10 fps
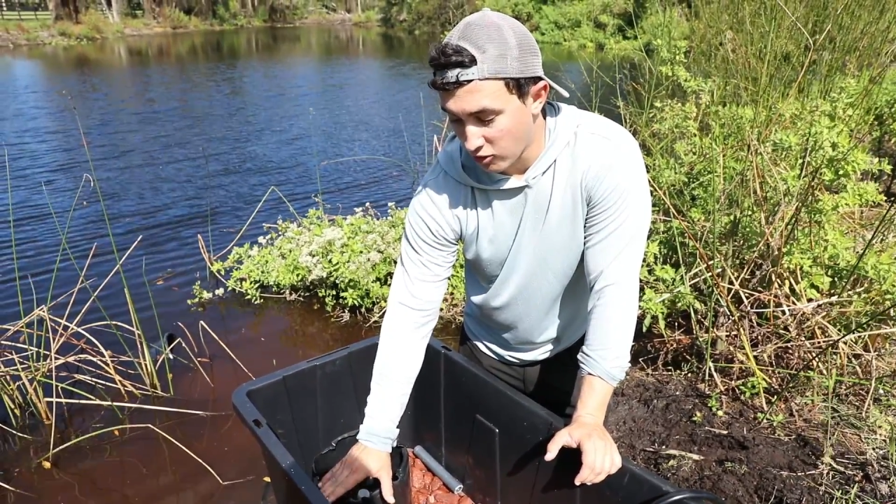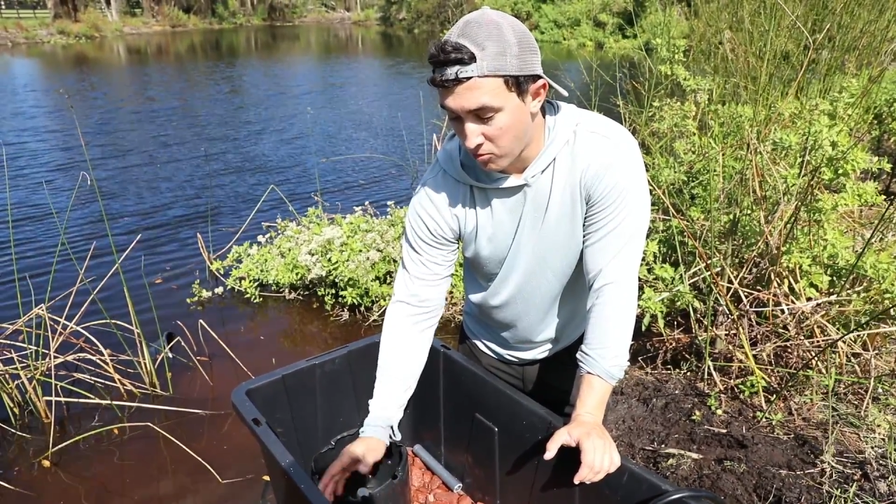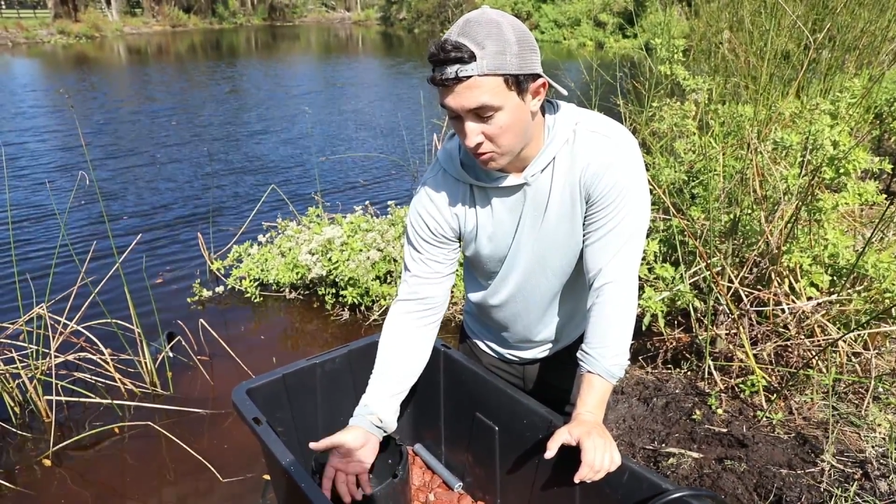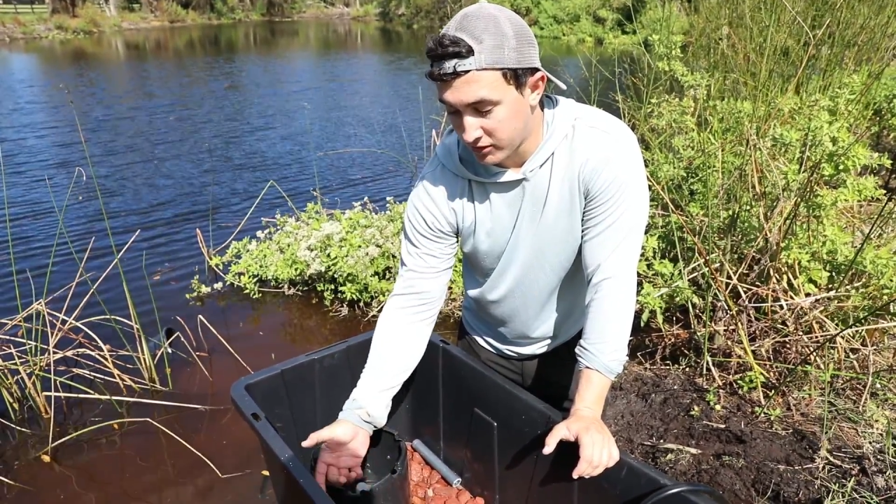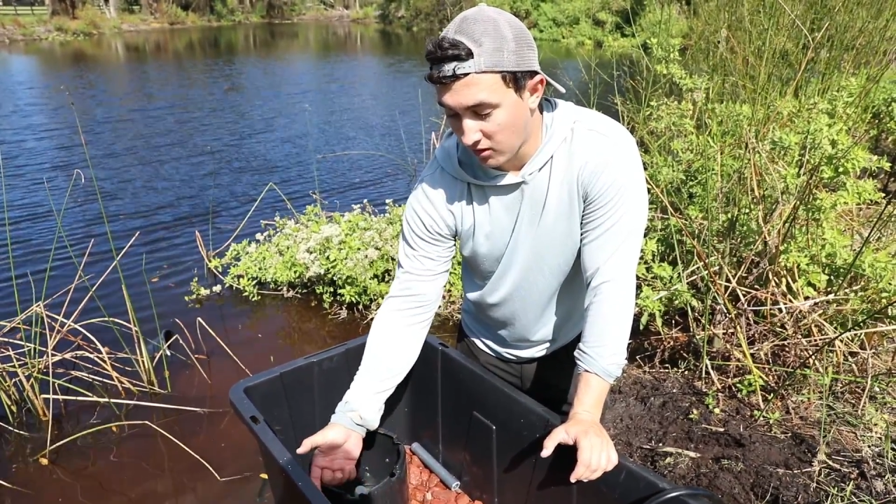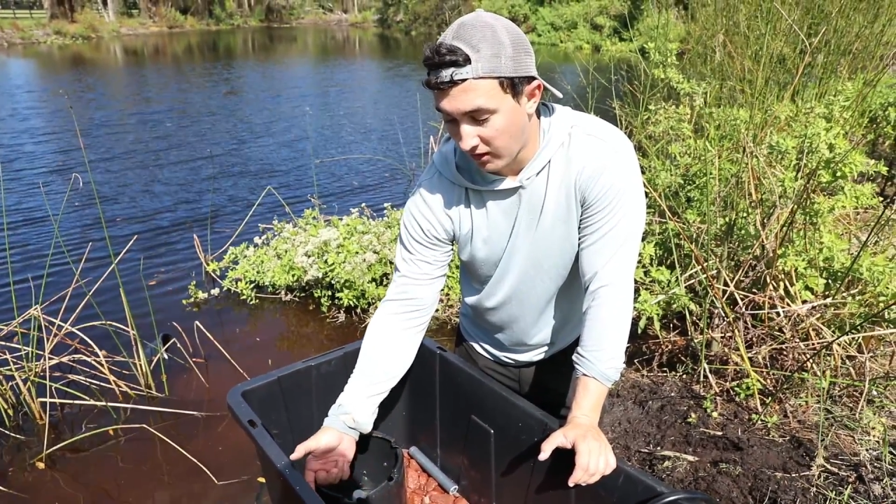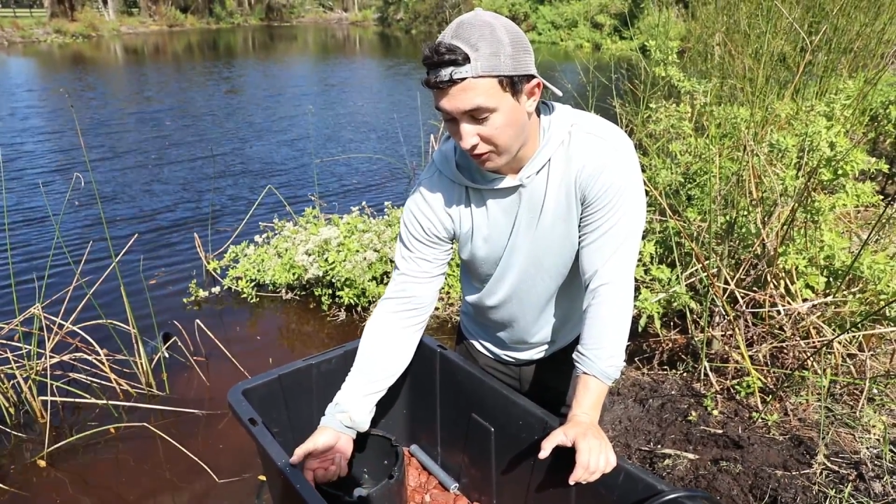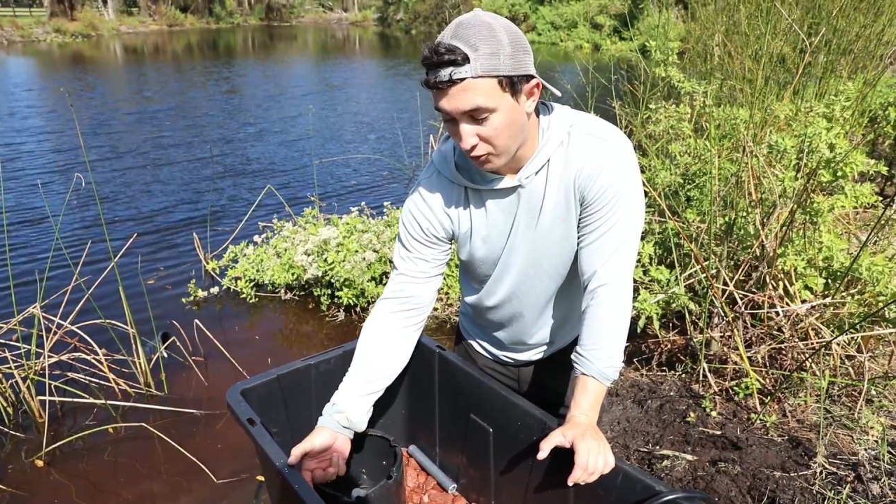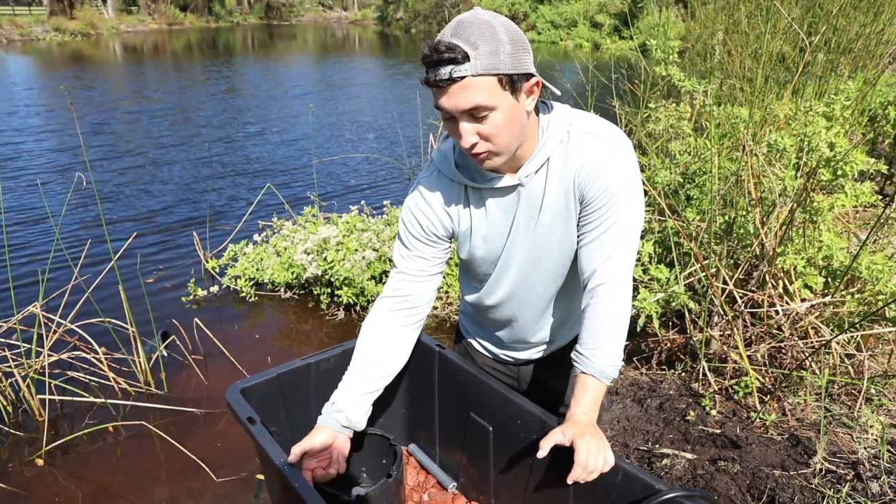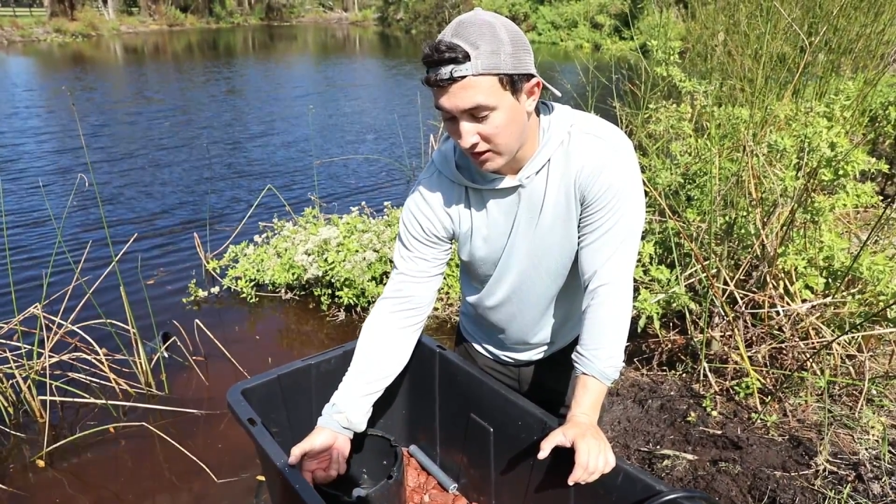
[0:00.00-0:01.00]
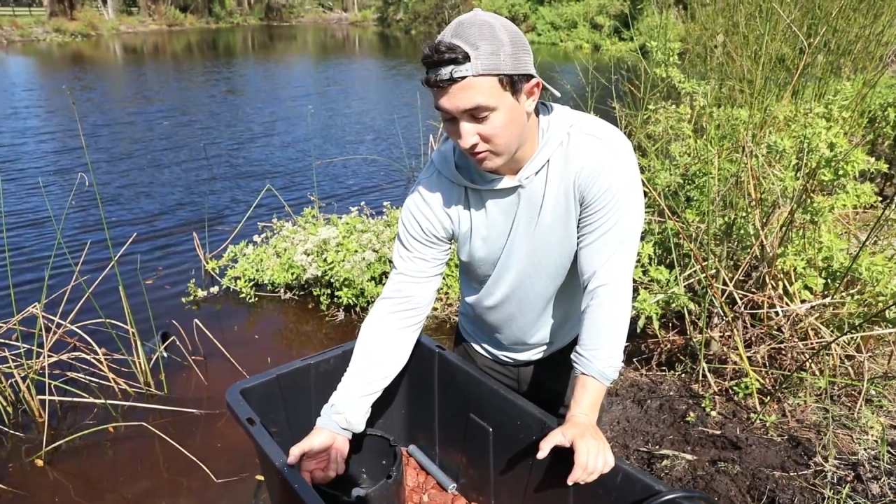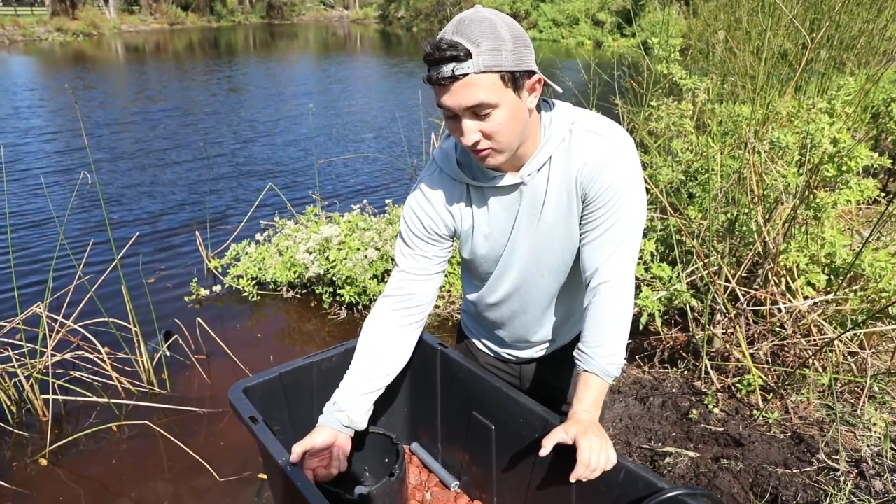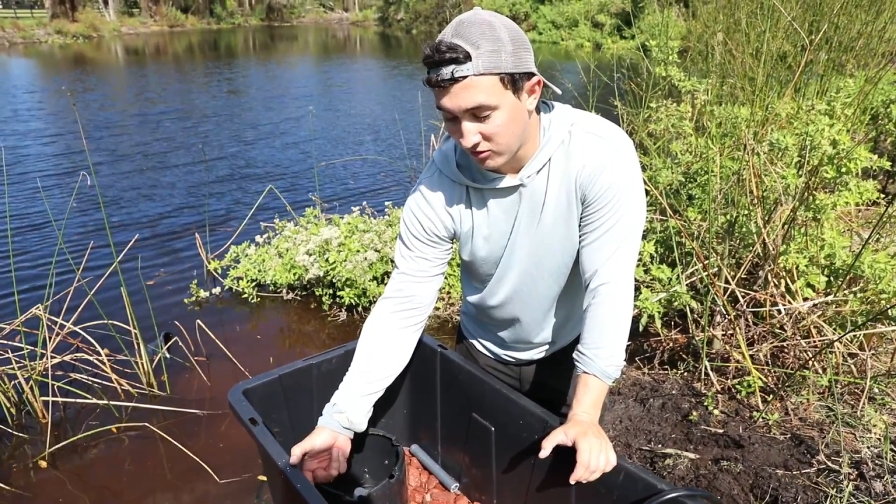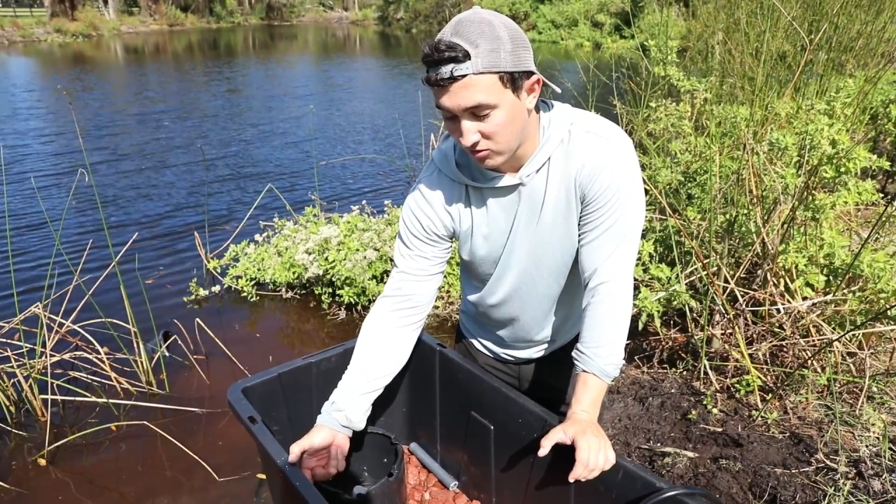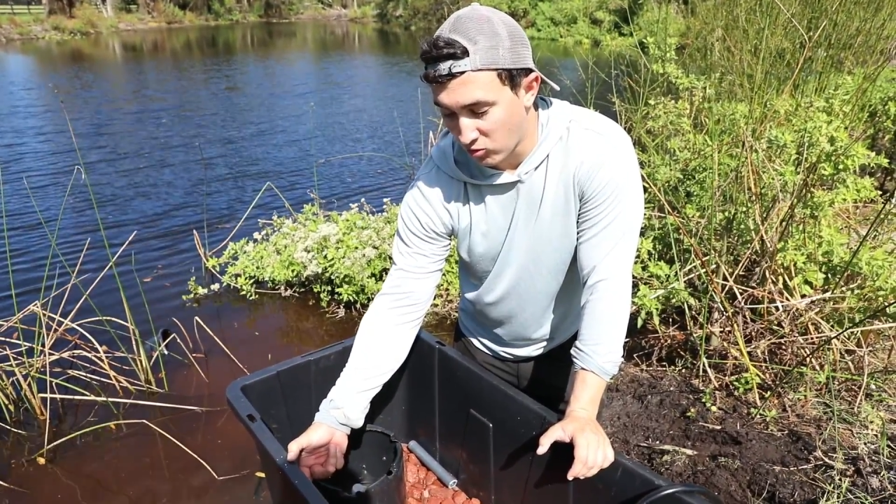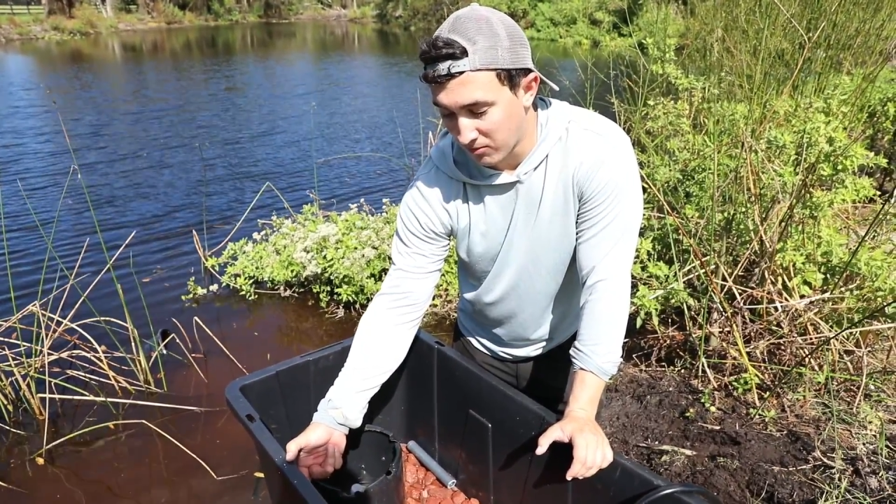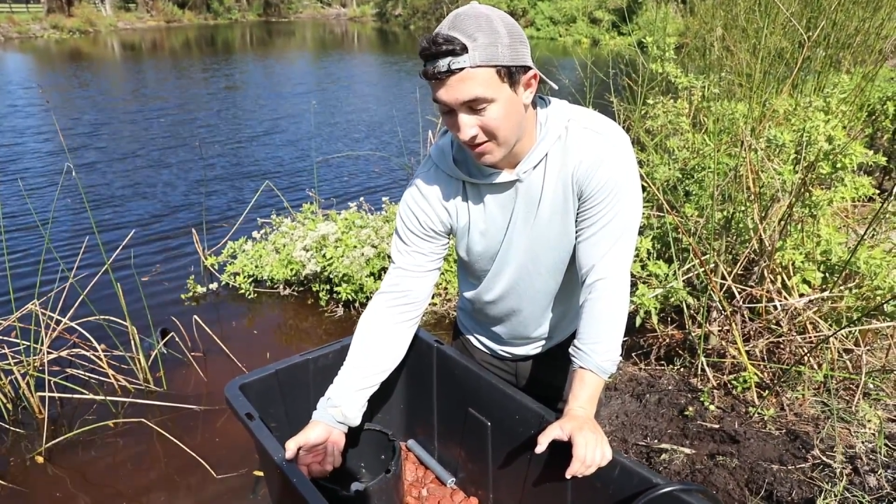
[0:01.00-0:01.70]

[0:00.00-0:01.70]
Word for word: almost to like three inches short,